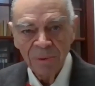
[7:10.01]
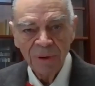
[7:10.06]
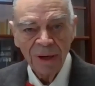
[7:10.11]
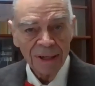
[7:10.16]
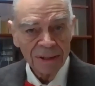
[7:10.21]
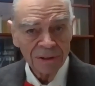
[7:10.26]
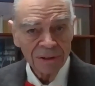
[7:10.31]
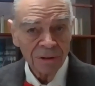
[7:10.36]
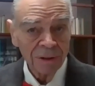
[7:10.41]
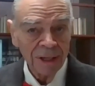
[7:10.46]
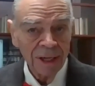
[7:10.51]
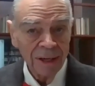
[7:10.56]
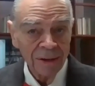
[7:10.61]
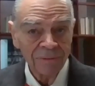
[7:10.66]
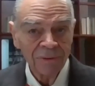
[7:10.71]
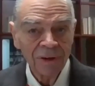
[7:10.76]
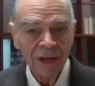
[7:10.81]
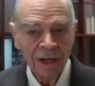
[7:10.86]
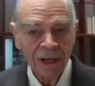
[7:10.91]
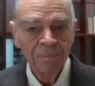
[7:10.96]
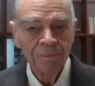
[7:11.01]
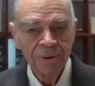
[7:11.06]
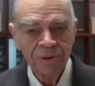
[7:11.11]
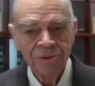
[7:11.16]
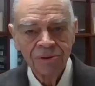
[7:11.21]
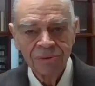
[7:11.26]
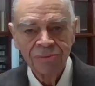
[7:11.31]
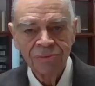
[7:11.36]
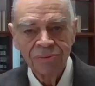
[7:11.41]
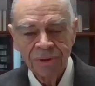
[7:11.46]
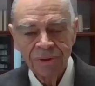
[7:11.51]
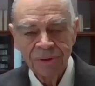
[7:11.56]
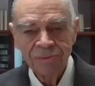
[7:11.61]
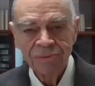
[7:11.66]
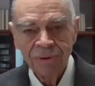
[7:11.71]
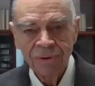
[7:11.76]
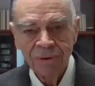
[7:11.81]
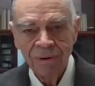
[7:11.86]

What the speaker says: We actually have copies of